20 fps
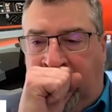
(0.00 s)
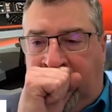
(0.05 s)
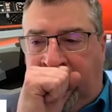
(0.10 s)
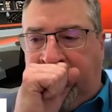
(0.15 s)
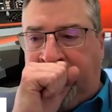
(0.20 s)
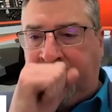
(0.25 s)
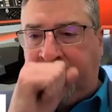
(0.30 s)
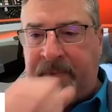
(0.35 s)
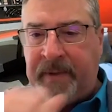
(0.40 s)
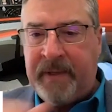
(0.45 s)

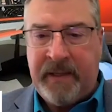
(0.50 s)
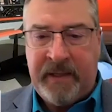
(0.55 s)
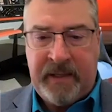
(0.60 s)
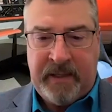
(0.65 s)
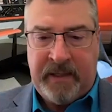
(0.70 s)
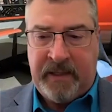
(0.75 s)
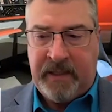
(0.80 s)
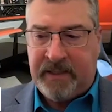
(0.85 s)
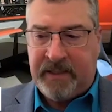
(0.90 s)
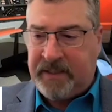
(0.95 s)
And
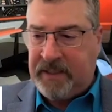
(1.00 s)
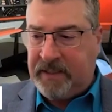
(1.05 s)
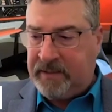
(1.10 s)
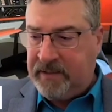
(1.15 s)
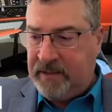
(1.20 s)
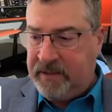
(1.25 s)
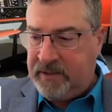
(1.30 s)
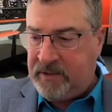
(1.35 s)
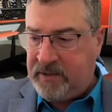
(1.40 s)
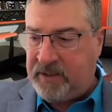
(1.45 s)
I said,
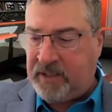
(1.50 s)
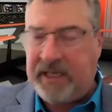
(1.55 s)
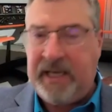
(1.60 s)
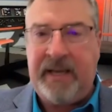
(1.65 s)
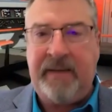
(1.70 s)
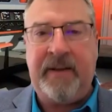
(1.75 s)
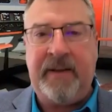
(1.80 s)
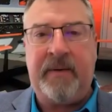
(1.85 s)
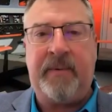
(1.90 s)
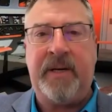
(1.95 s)
so the
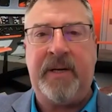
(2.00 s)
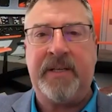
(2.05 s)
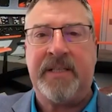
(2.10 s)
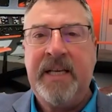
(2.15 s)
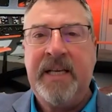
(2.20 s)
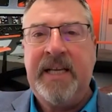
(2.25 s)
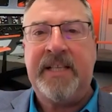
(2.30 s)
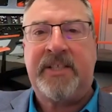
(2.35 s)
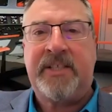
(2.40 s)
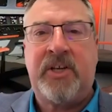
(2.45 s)
caveat was,
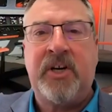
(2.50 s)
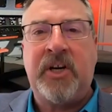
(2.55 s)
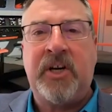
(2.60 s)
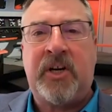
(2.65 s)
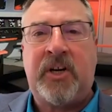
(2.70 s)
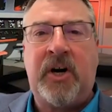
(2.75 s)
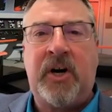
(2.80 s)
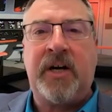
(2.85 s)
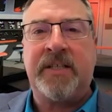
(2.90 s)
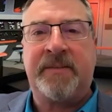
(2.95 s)
it's going to
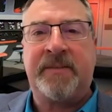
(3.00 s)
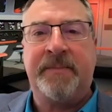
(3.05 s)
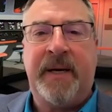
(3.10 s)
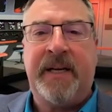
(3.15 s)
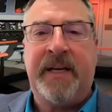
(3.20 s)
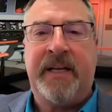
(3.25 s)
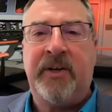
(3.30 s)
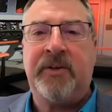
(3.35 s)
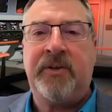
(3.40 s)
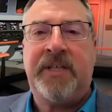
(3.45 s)
cost
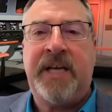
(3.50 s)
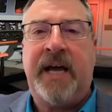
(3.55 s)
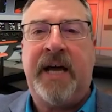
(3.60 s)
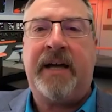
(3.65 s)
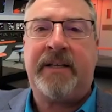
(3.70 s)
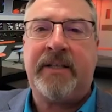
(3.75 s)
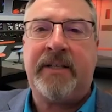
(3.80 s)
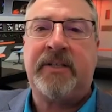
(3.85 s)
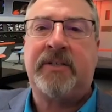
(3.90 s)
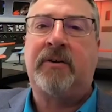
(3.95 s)
money. Your
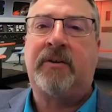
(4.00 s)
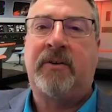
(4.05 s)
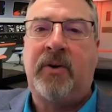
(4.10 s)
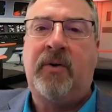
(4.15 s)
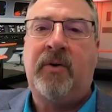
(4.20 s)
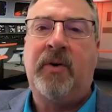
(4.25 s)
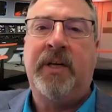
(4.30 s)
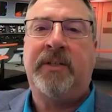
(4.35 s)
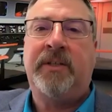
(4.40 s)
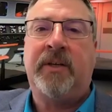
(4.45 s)
taxes are
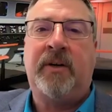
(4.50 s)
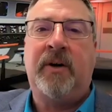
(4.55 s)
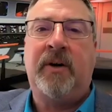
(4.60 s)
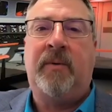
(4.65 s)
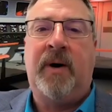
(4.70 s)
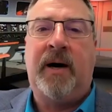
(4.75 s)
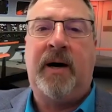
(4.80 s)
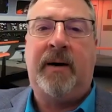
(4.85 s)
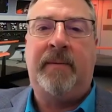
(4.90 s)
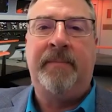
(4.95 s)
going to
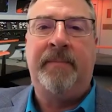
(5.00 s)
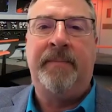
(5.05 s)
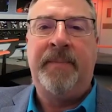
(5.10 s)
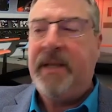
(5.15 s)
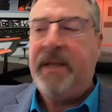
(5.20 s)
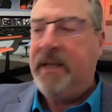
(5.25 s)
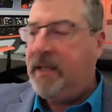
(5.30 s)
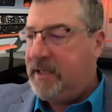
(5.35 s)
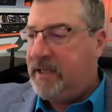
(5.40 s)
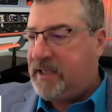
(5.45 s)
go up,
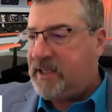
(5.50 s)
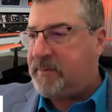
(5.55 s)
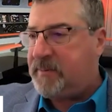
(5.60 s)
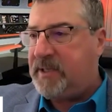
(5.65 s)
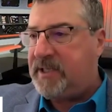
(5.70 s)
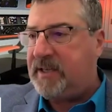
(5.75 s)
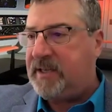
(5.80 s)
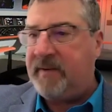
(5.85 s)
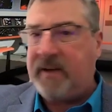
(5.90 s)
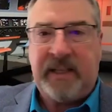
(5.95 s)

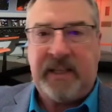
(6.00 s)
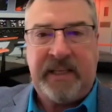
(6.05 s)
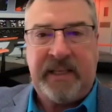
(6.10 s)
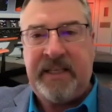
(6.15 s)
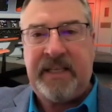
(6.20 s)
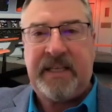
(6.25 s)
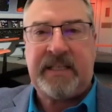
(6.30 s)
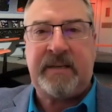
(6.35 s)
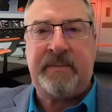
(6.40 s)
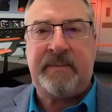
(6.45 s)
specifically
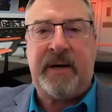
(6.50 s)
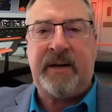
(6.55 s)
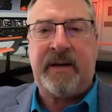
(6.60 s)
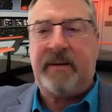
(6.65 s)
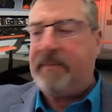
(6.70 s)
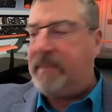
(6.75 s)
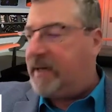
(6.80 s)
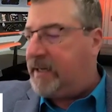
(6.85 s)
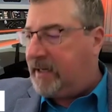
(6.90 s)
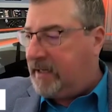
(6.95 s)
this amount of
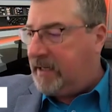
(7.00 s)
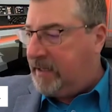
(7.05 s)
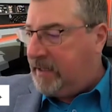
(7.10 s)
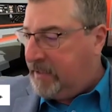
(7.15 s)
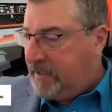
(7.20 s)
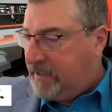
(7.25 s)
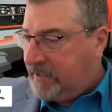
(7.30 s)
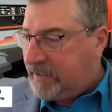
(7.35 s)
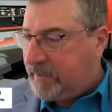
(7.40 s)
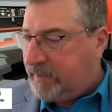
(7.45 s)
money,
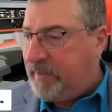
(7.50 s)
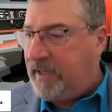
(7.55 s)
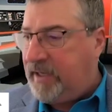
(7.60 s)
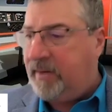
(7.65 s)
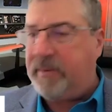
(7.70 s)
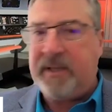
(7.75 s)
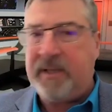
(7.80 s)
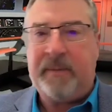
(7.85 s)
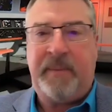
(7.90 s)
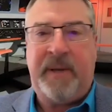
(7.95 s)
to be
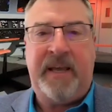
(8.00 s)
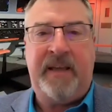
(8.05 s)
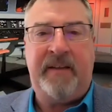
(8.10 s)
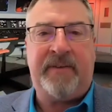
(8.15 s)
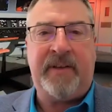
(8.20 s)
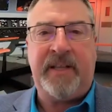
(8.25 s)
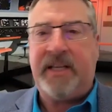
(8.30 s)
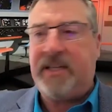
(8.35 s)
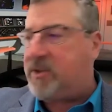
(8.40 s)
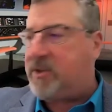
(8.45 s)
able to pay for
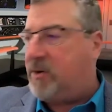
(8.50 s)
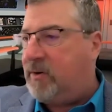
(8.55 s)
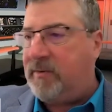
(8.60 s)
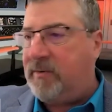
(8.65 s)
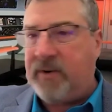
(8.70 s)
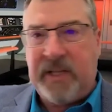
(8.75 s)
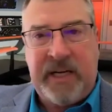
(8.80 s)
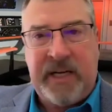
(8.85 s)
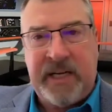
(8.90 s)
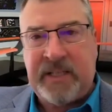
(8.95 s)
this
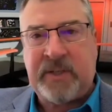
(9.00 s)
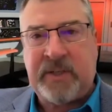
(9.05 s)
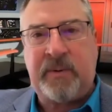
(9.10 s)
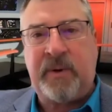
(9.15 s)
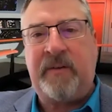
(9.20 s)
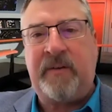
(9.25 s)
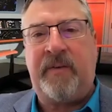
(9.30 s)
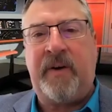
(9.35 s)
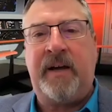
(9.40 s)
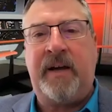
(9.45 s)
over the next
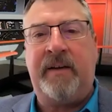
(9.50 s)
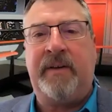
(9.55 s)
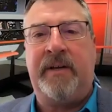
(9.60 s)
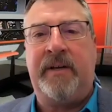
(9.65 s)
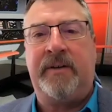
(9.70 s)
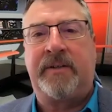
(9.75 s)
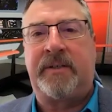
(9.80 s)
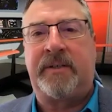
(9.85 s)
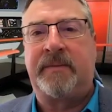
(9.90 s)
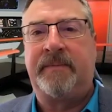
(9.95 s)
twenty-five
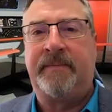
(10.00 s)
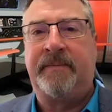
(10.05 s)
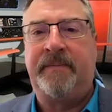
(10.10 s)
years.